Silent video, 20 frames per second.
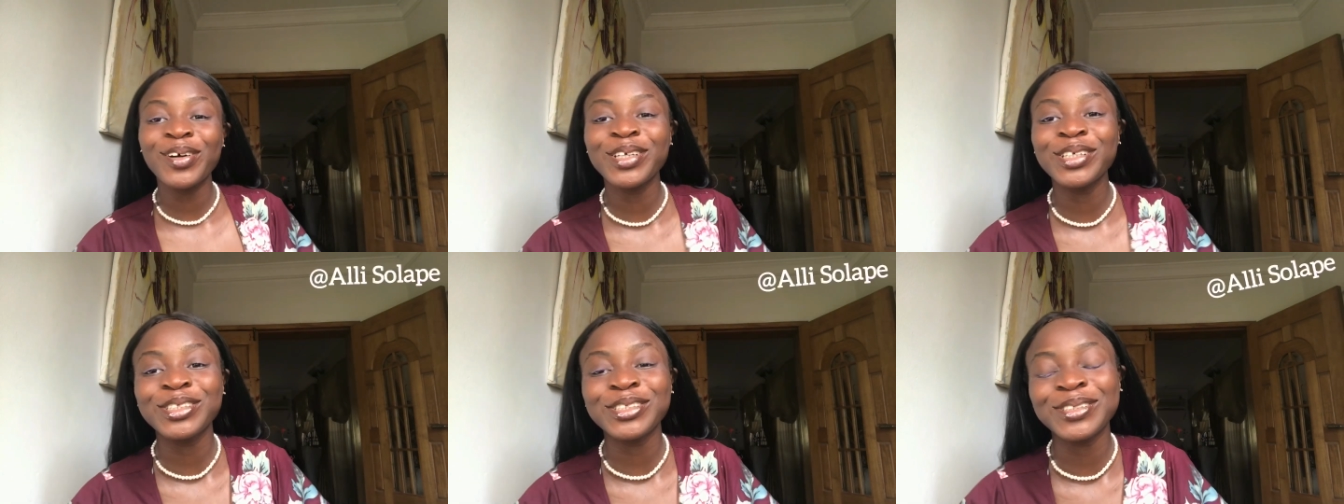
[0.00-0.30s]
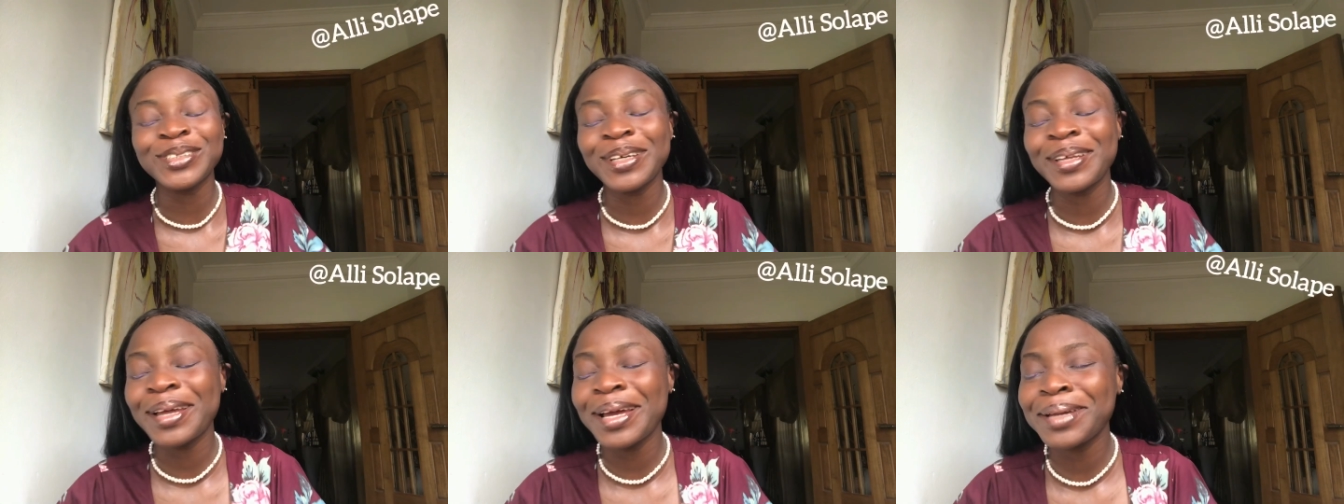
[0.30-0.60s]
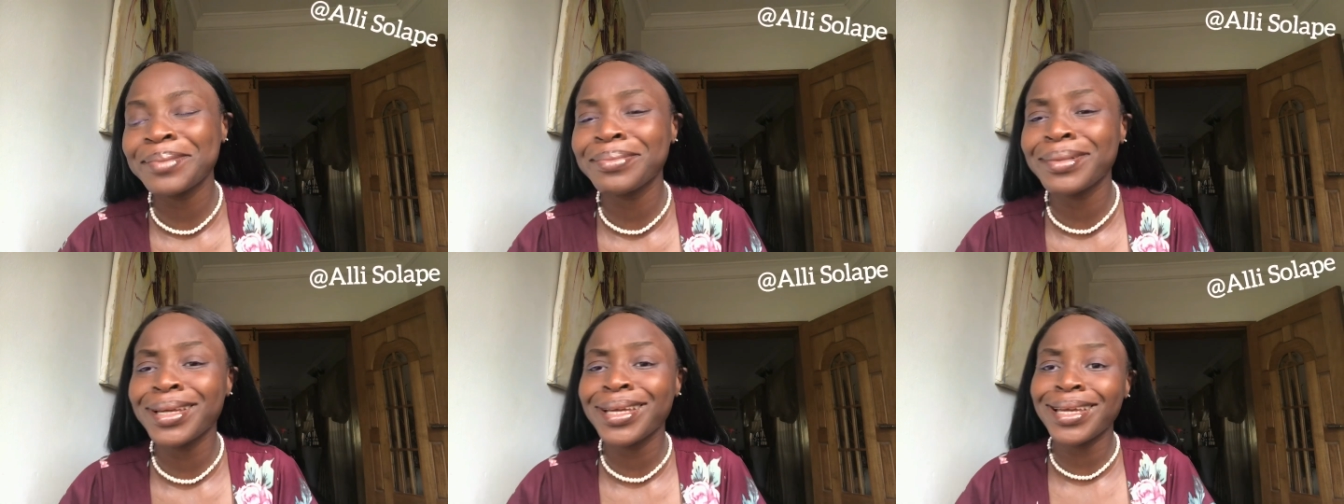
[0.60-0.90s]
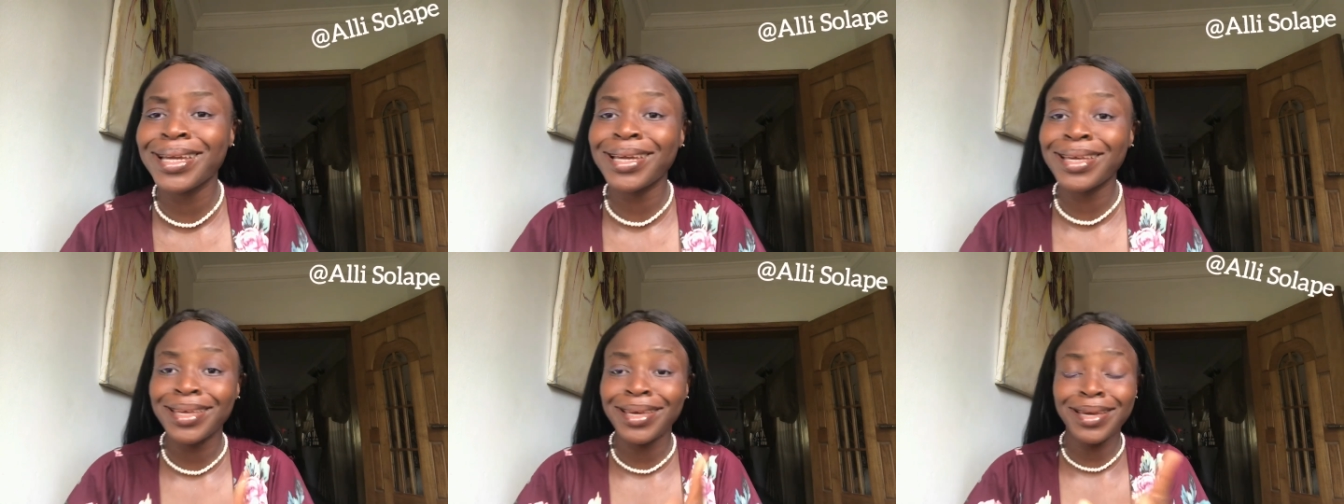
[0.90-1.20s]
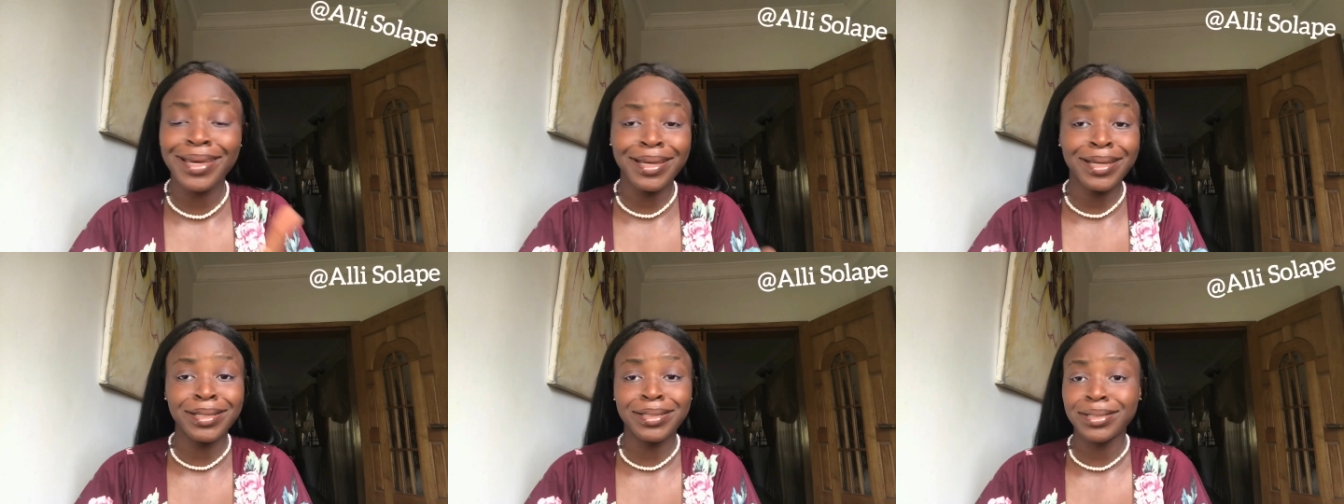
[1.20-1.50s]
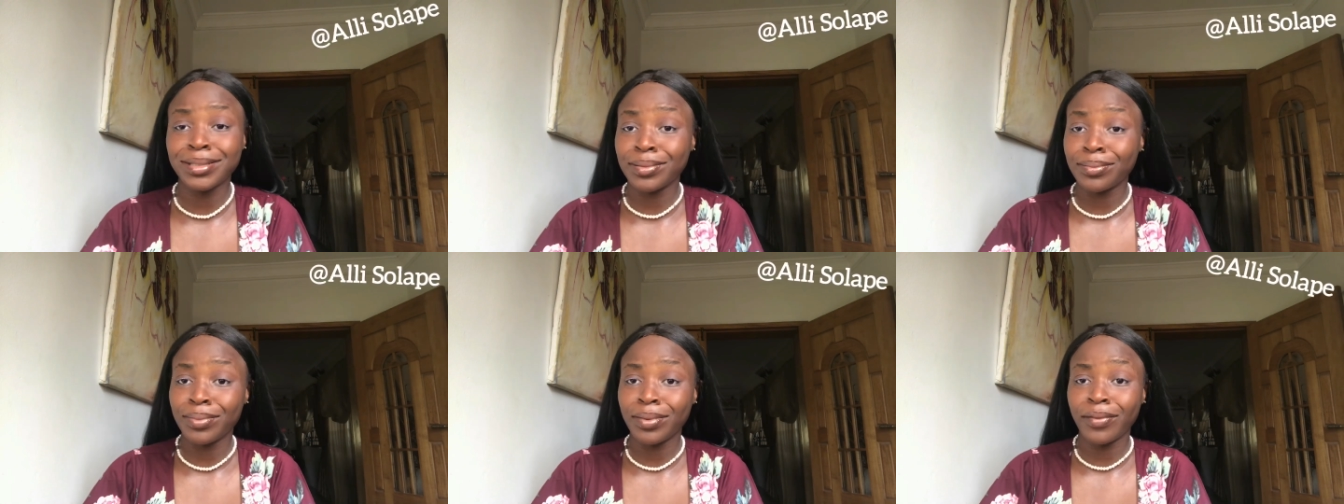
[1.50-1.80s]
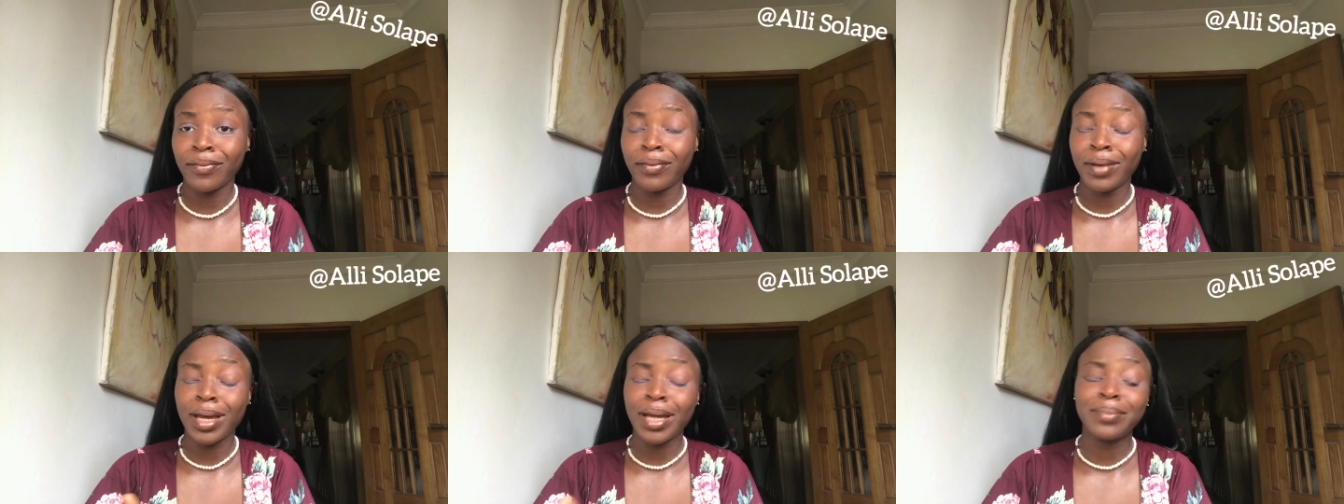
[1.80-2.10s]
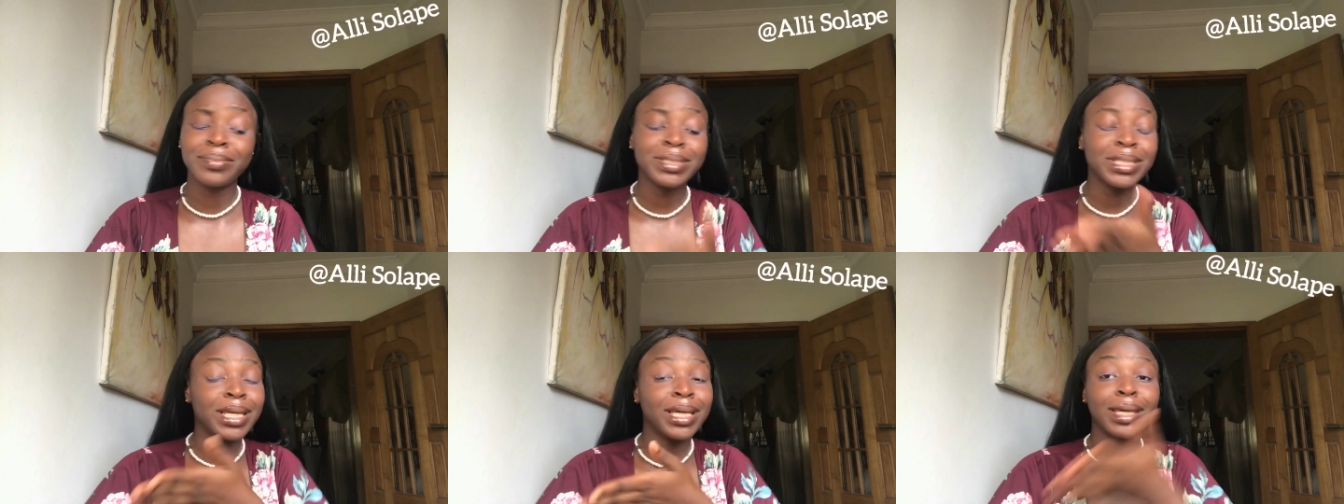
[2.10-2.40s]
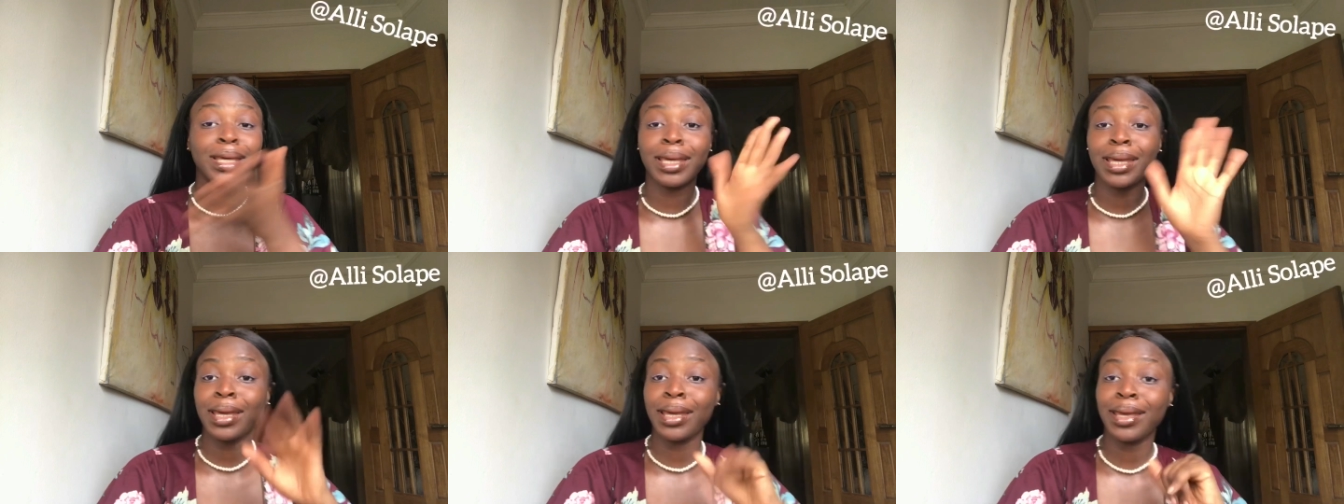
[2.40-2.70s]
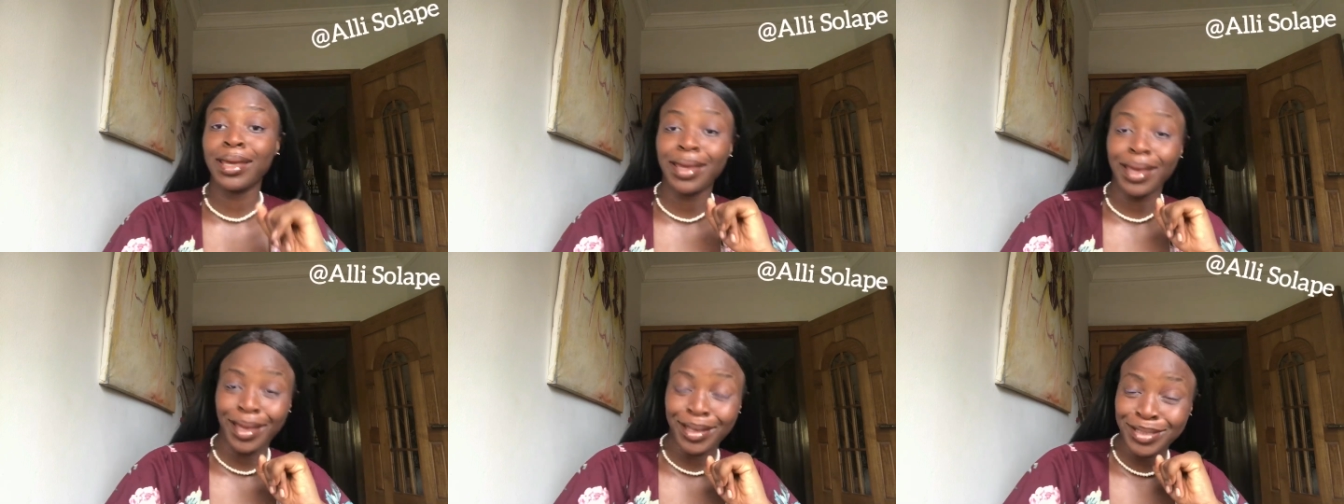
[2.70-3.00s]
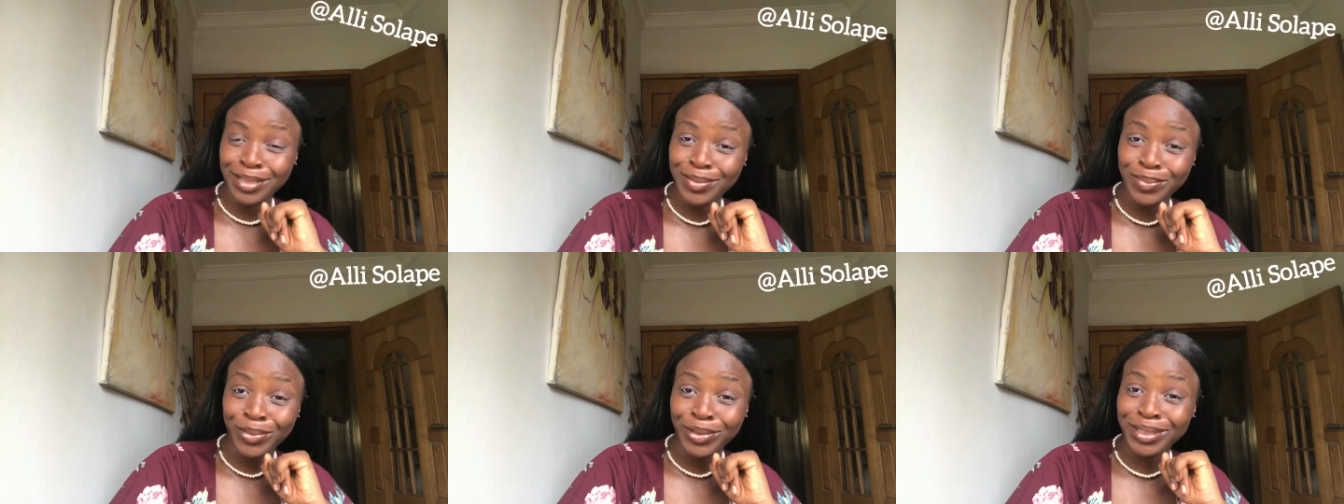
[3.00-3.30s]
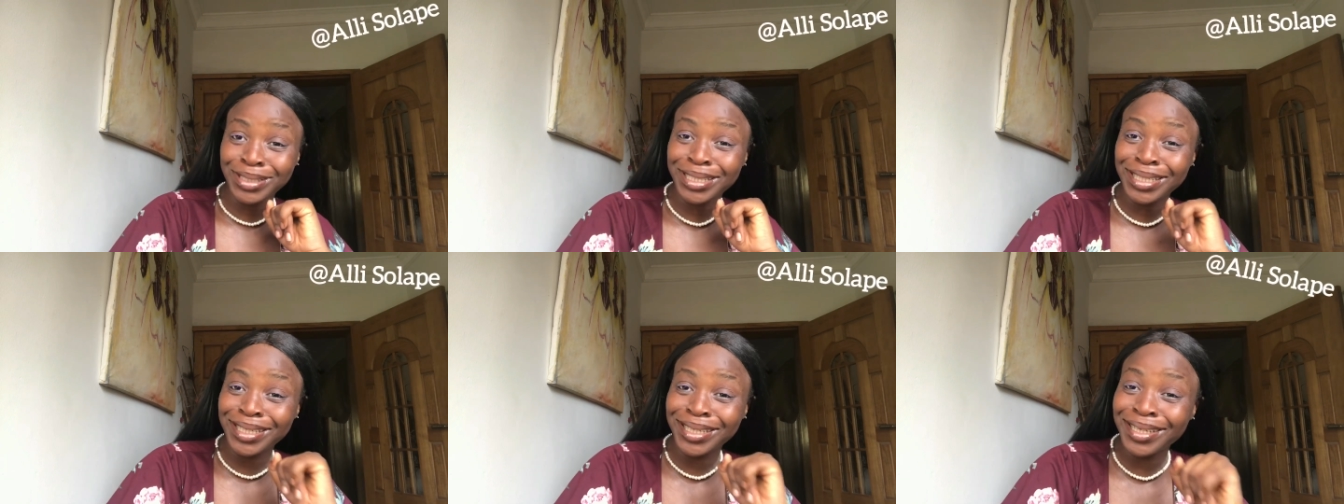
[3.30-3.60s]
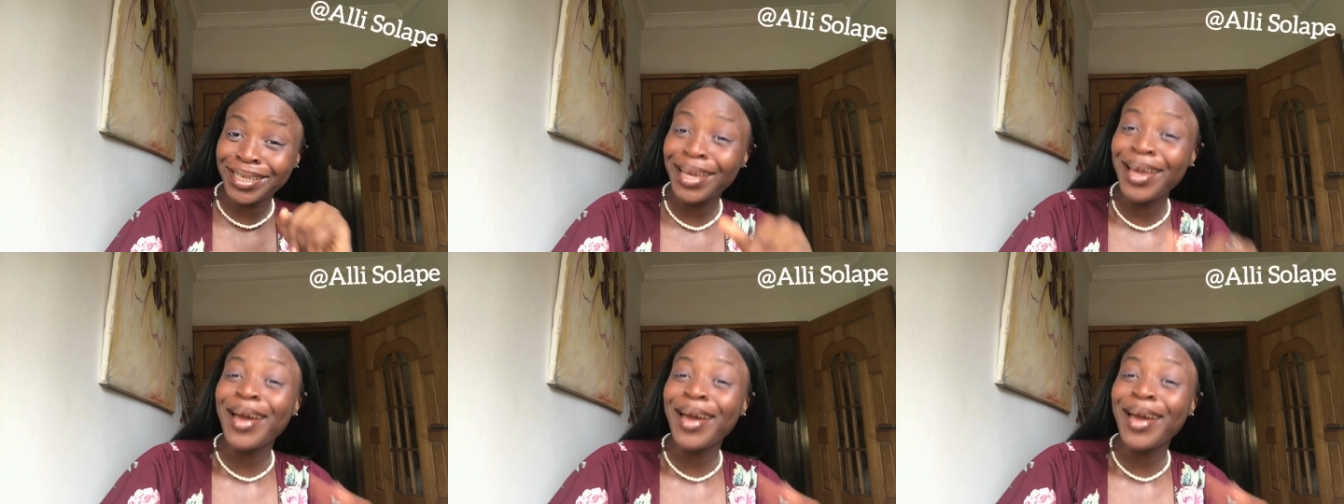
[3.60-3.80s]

It's Shalape, aka Simple Vibes, aka S Money.